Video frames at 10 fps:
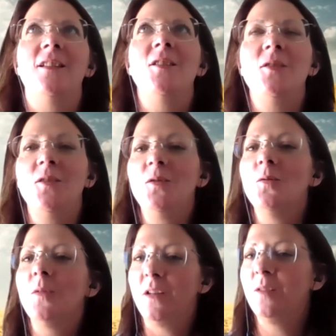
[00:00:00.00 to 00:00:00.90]

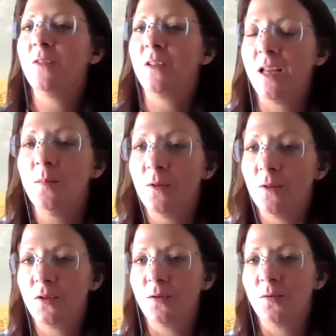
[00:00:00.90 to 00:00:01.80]
you were even
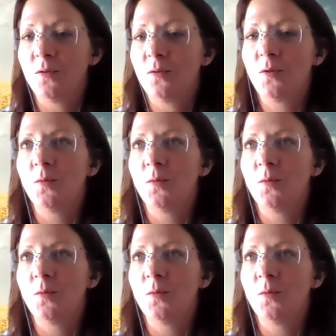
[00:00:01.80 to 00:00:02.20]
able to